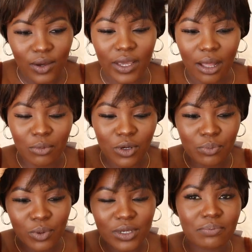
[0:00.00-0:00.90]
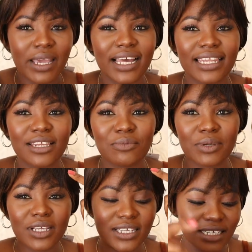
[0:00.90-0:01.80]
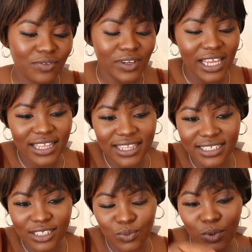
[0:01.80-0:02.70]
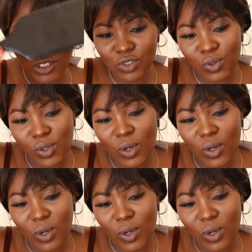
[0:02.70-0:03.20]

Okay, I'm gonna pull it back a little bit because I feel like this is way too